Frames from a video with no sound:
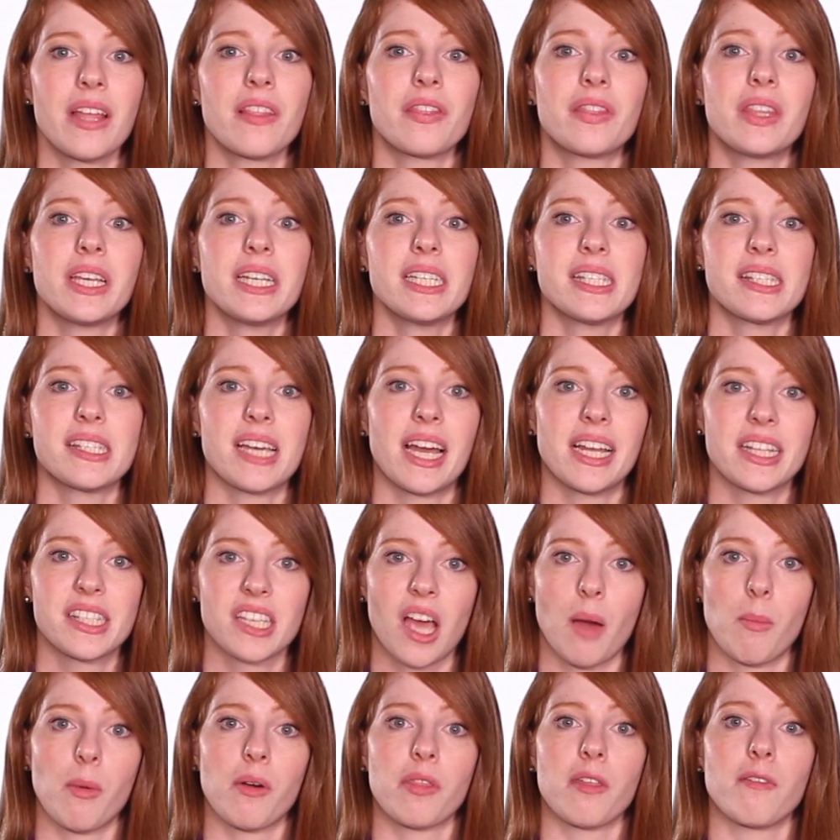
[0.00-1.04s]
These sites
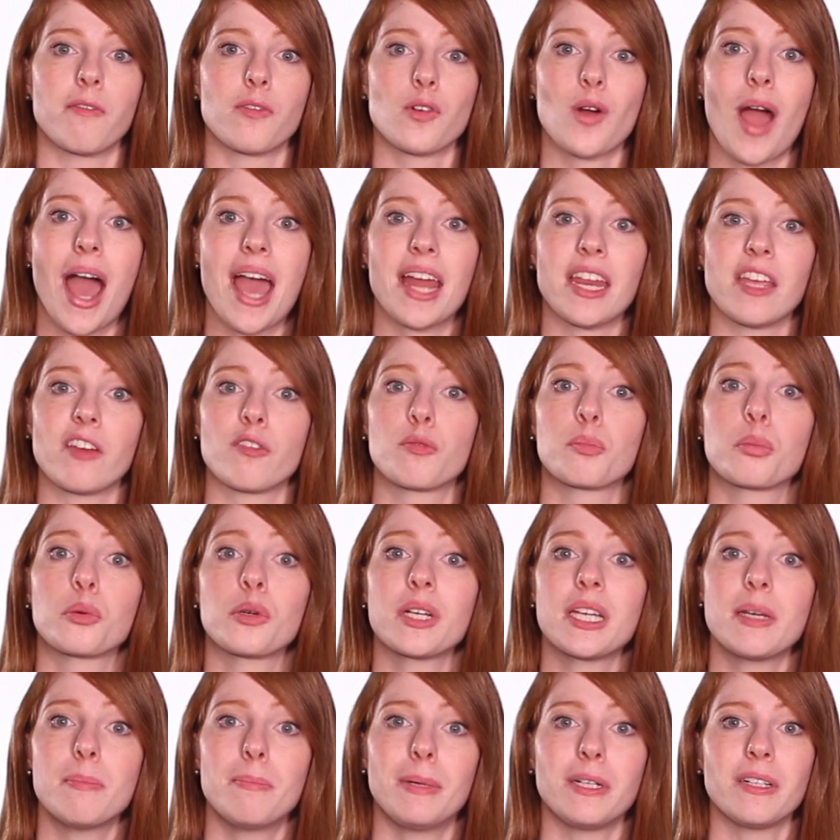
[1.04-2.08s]
come with a variety of
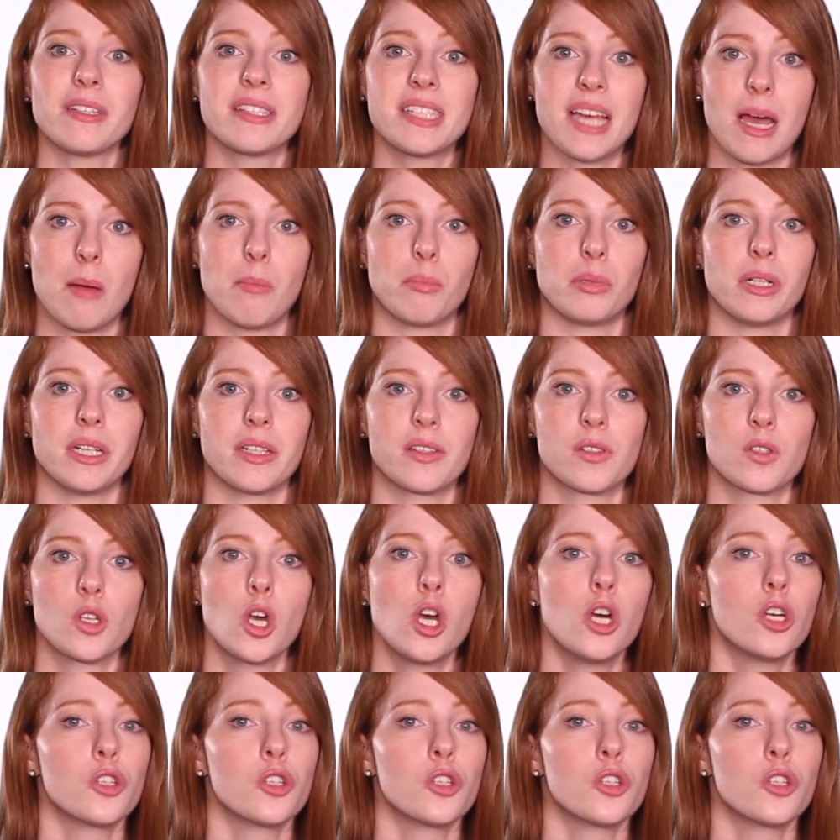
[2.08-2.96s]
pre-built templates,